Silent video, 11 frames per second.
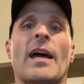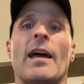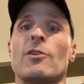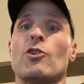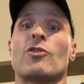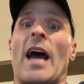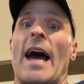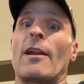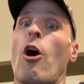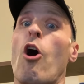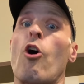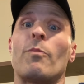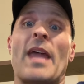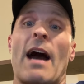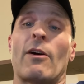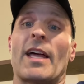you got to hope
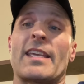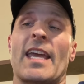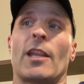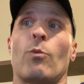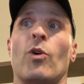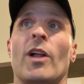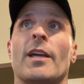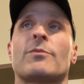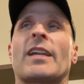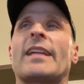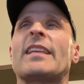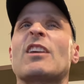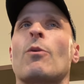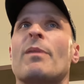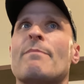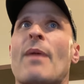now that Caleb Williams, and I think he'll
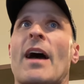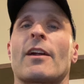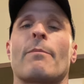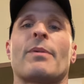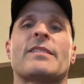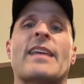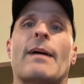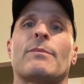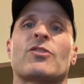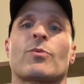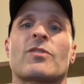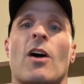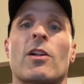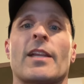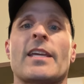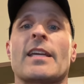be better, but damn, this was
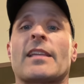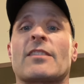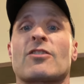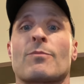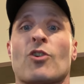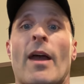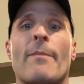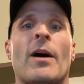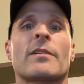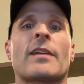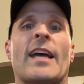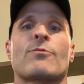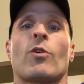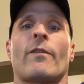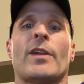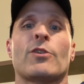ugly. Hit that subscribe button, guys.
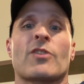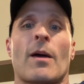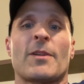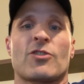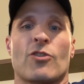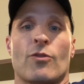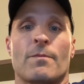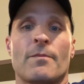More videos coming soon.